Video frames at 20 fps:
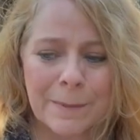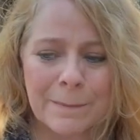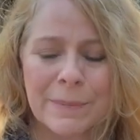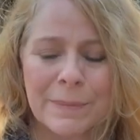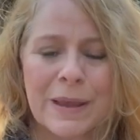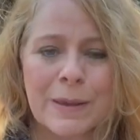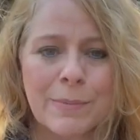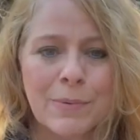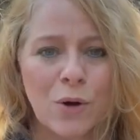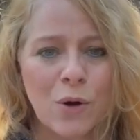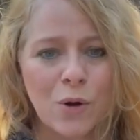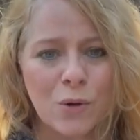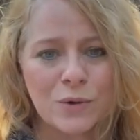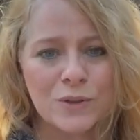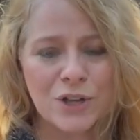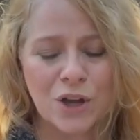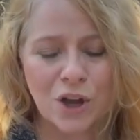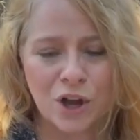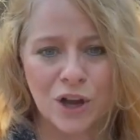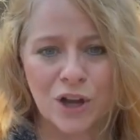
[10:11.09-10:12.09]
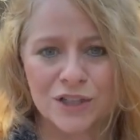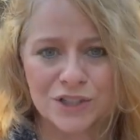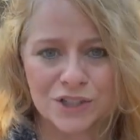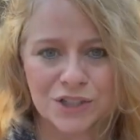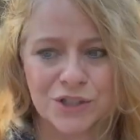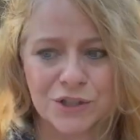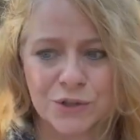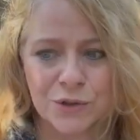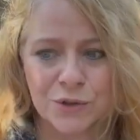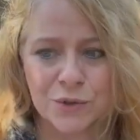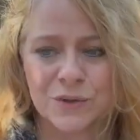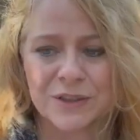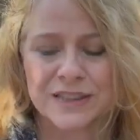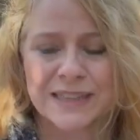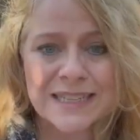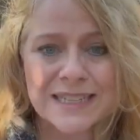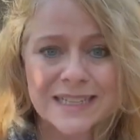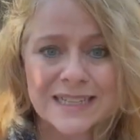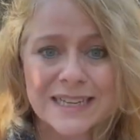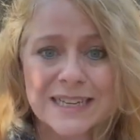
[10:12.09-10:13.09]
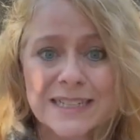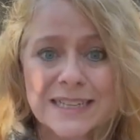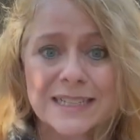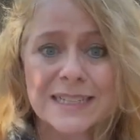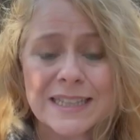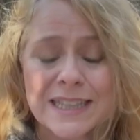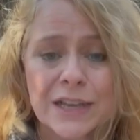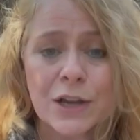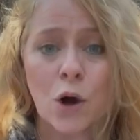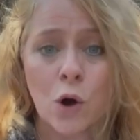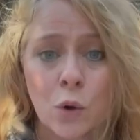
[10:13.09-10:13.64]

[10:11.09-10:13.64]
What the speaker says: people hold on to this is the